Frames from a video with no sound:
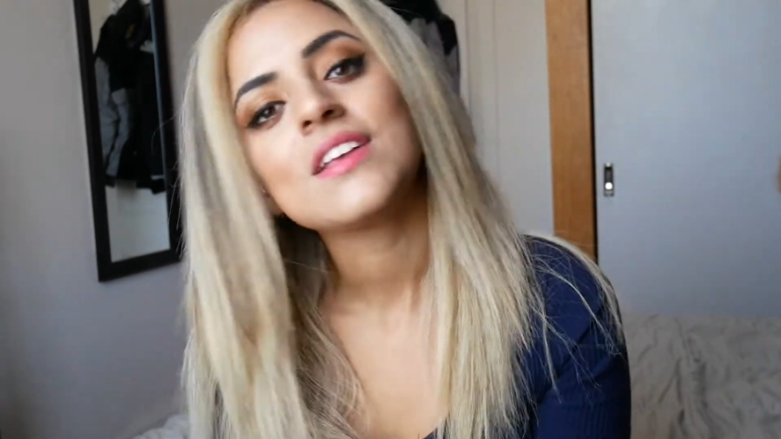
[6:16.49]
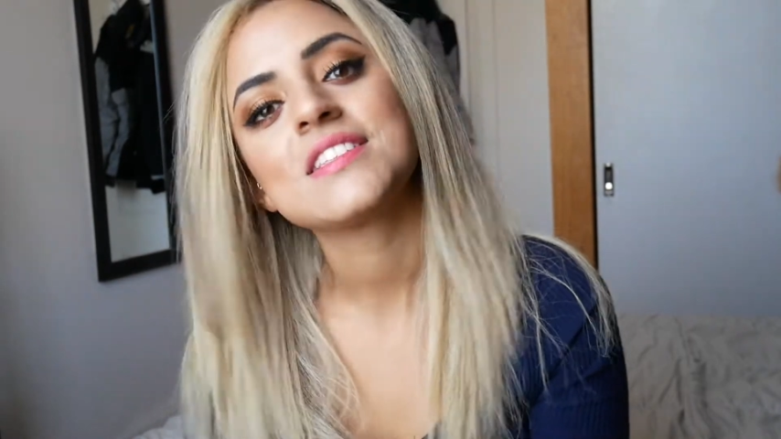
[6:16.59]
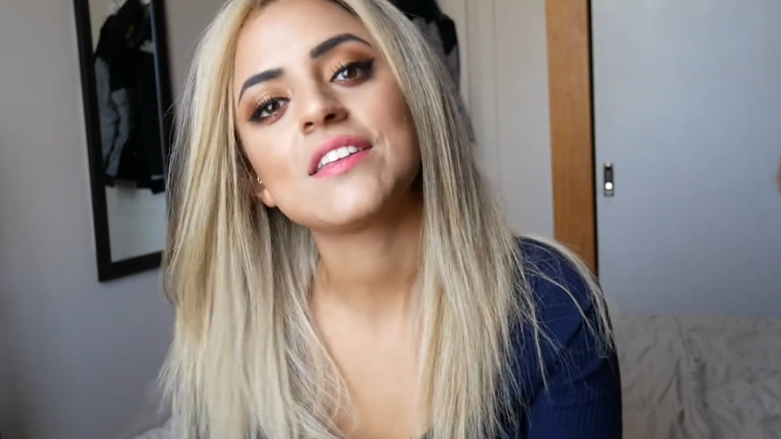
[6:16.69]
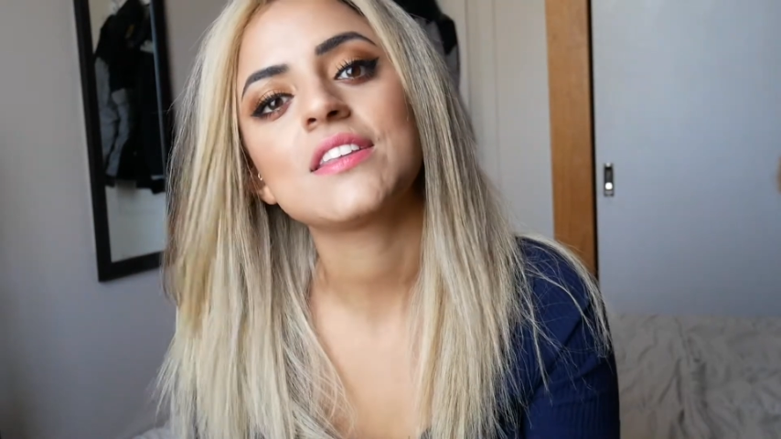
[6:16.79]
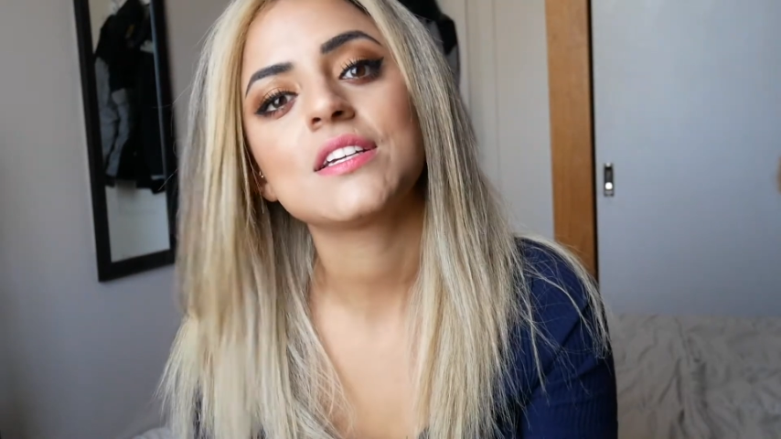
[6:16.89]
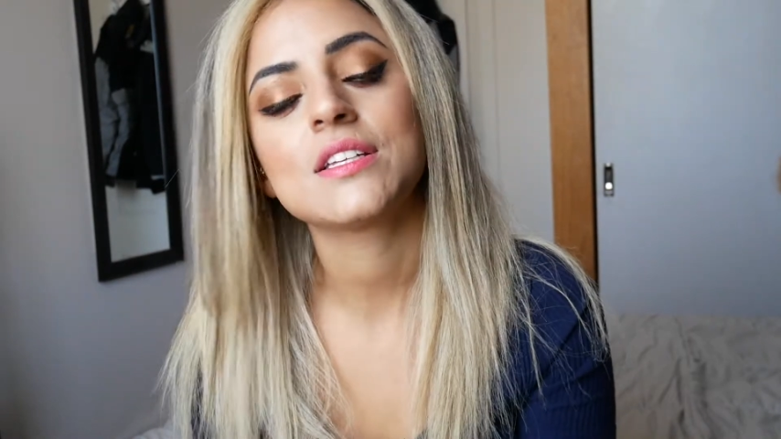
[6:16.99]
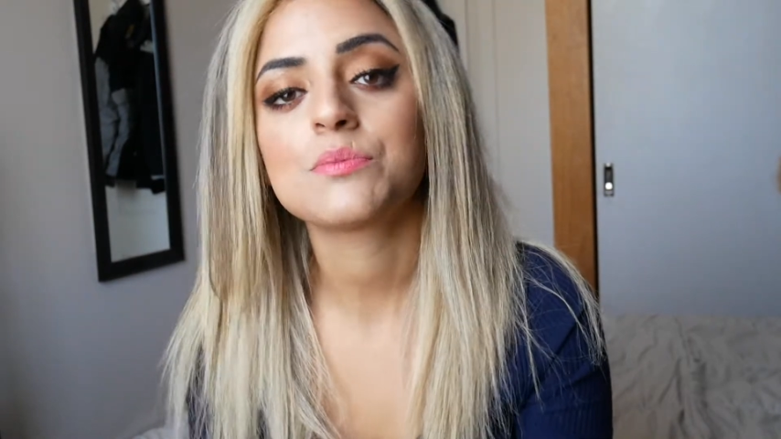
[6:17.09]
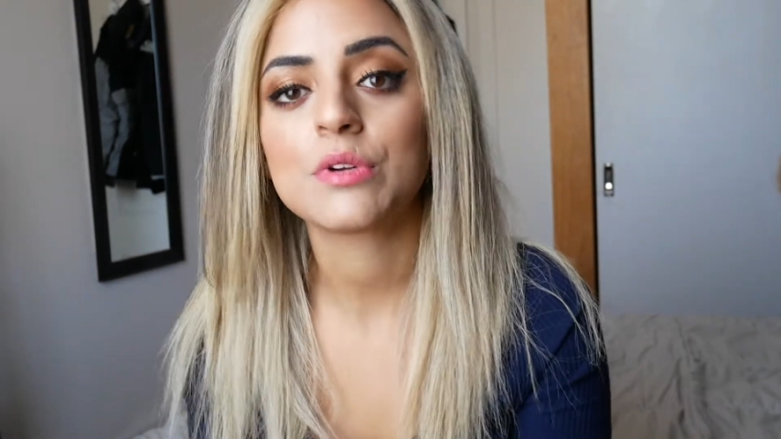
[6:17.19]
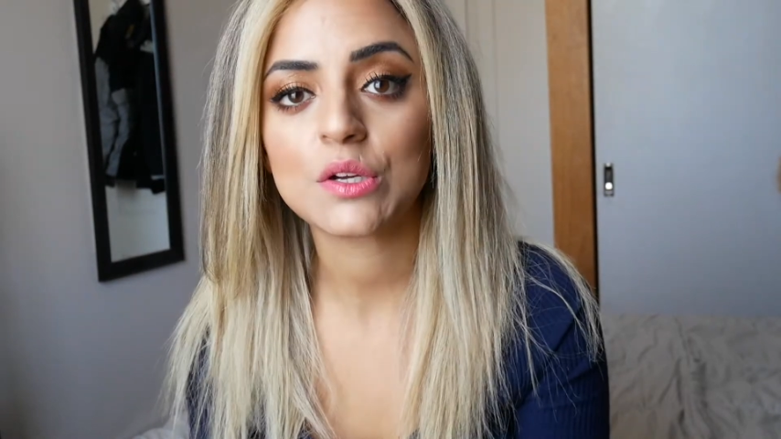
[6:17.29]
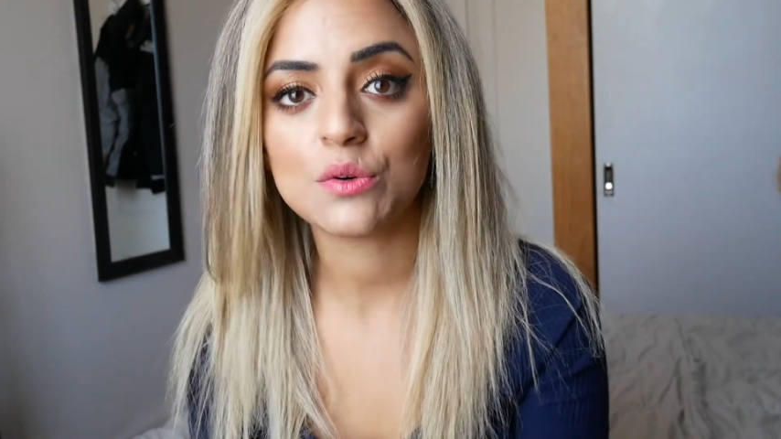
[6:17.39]
So I think it is
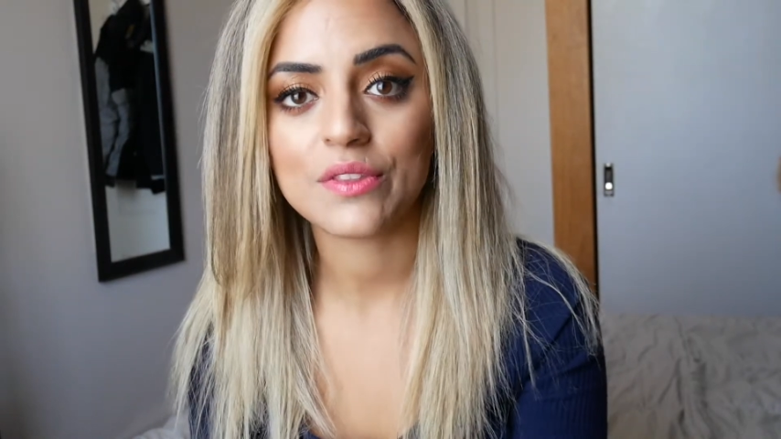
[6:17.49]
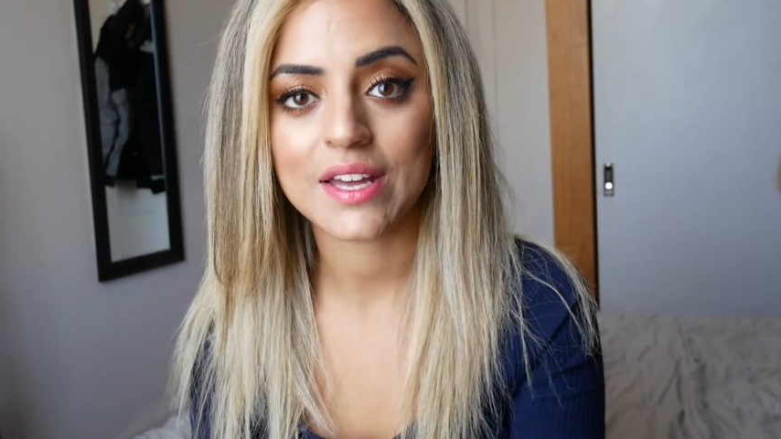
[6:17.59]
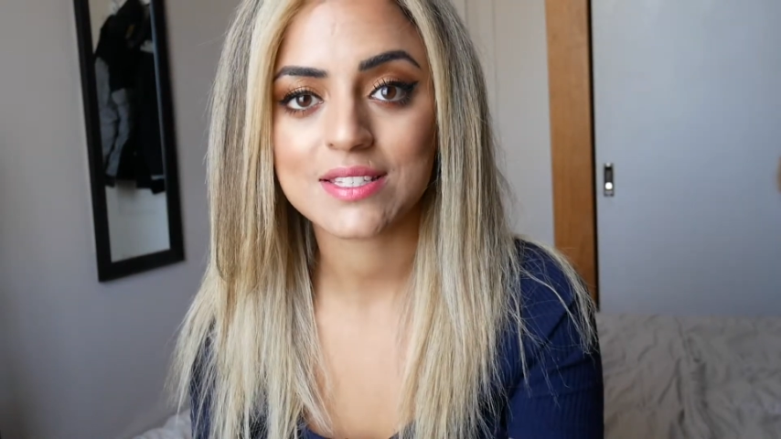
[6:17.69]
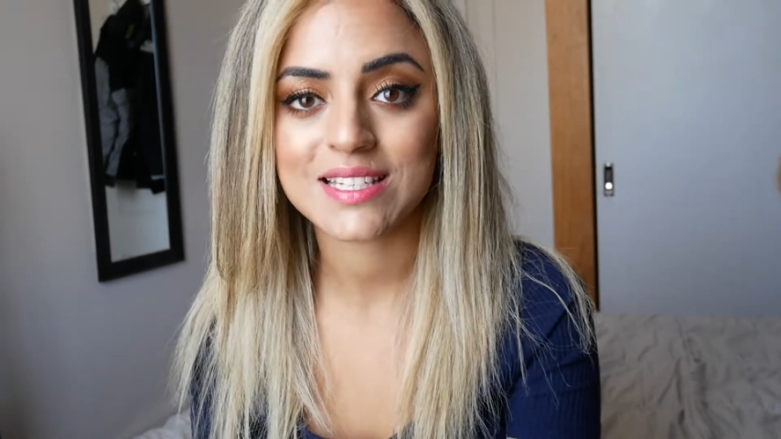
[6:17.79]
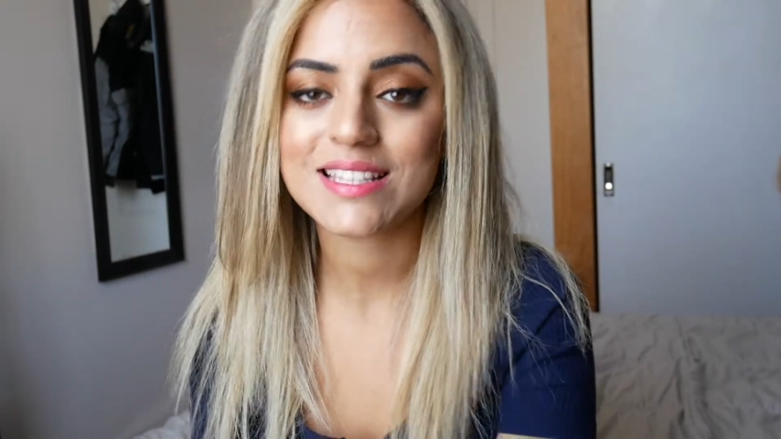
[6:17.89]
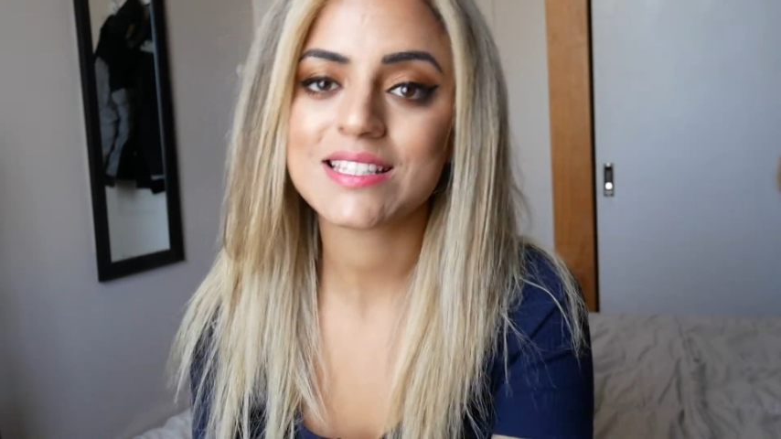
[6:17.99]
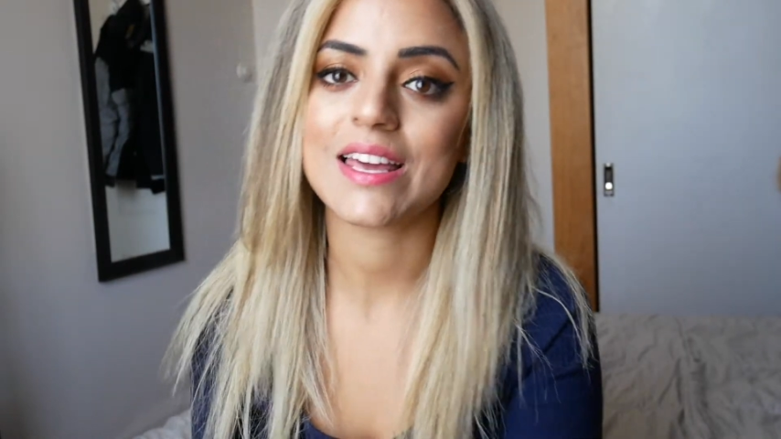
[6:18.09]
pretty cool in that sense,